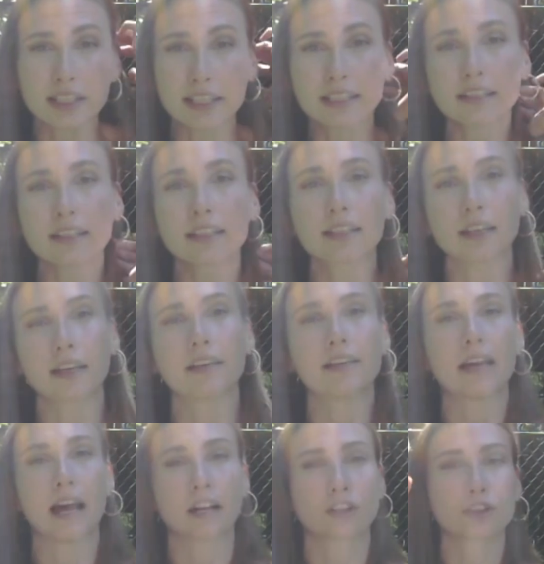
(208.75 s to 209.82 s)
This is a
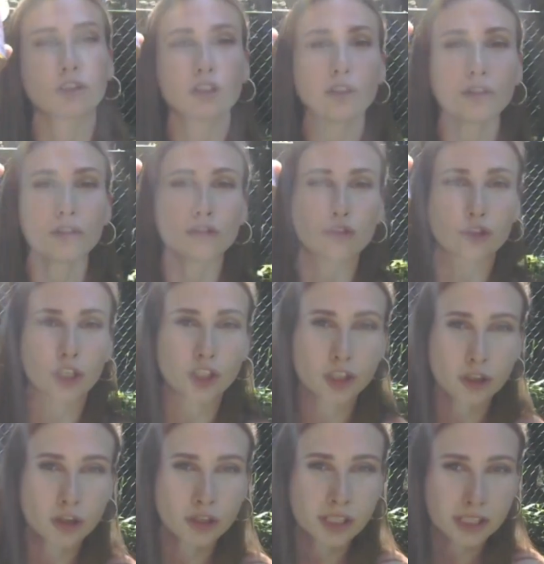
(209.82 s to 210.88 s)
natural
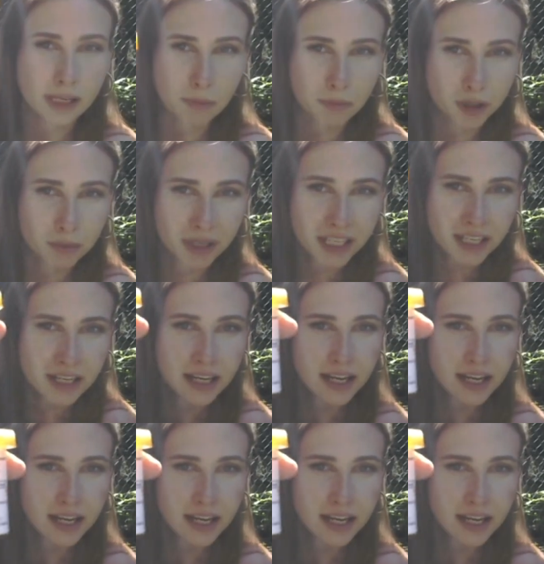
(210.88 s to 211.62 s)
nutritional supplement.